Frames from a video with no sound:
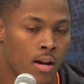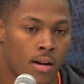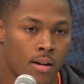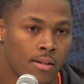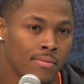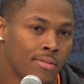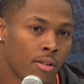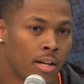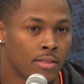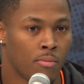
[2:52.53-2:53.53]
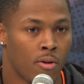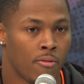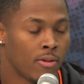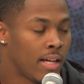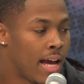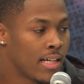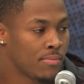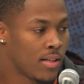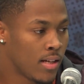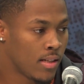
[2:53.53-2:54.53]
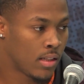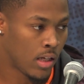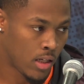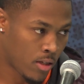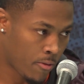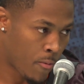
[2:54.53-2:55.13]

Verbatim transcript: So that's more of what they asked me than anything.